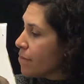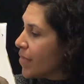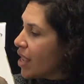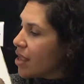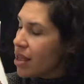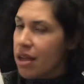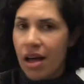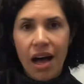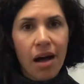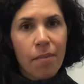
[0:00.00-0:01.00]

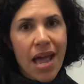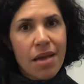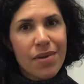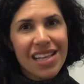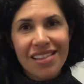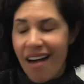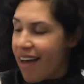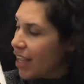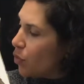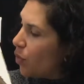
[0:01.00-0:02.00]
Ah, maybe
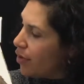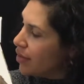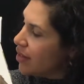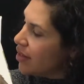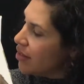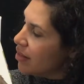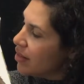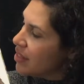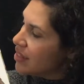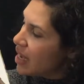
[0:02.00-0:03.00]
like what
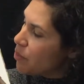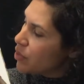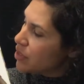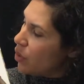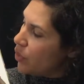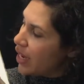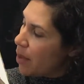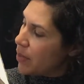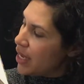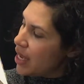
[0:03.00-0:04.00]
the zebra's holding up
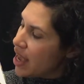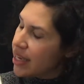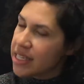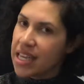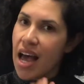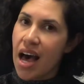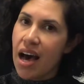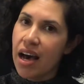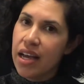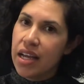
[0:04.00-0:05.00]
here, a guitar.
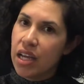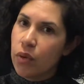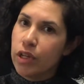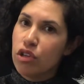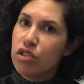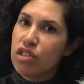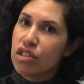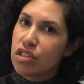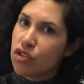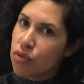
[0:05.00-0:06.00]
When you
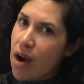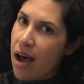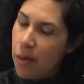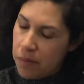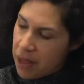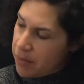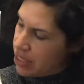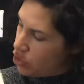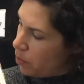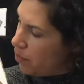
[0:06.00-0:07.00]
strum, that means
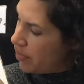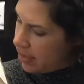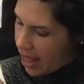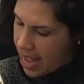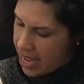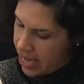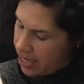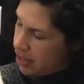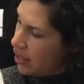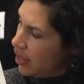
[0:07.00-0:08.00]
you're playing
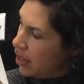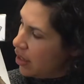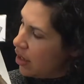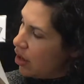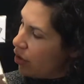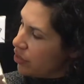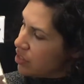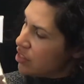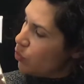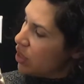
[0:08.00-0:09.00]
on
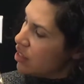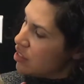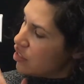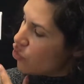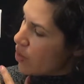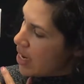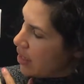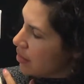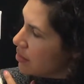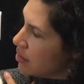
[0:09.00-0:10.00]
with the
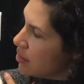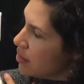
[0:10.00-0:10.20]
strings.